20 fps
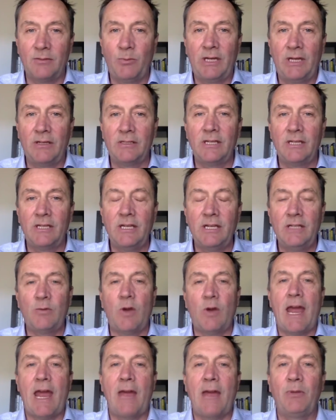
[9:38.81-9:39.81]
Because here's
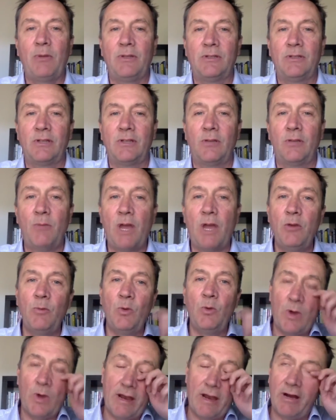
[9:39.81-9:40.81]
what happens. The
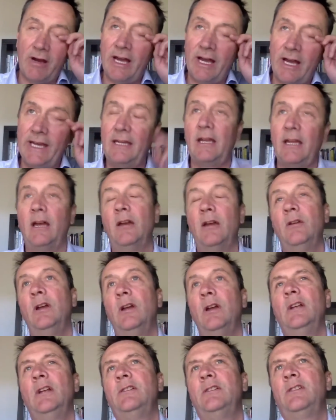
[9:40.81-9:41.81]
moment where I go,
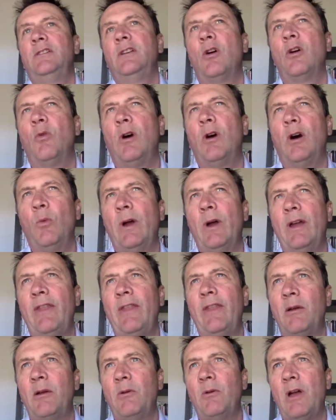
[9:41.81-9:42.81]
do you know what, when
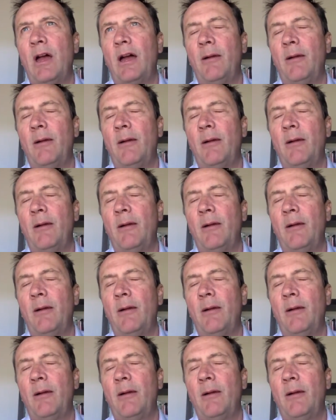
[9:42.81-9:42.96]
that